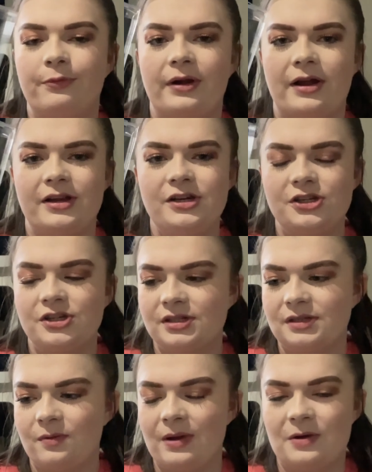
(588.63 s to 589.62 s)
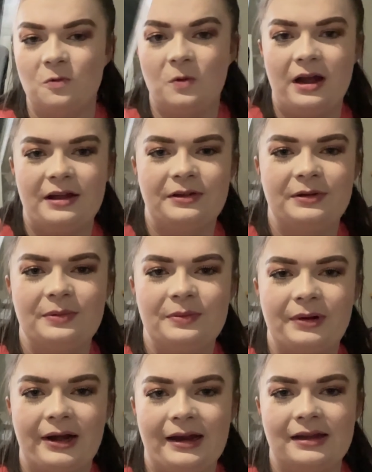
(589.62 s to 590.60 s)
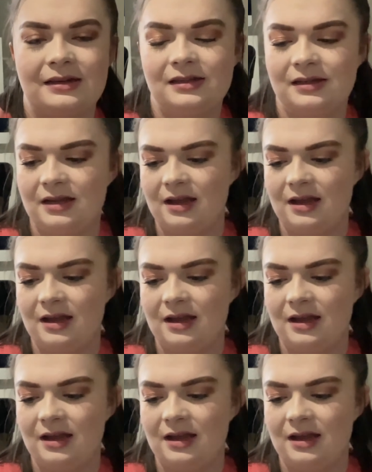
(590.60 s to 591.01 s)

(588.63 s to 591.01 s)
brush. It's a Wet n Wild brand.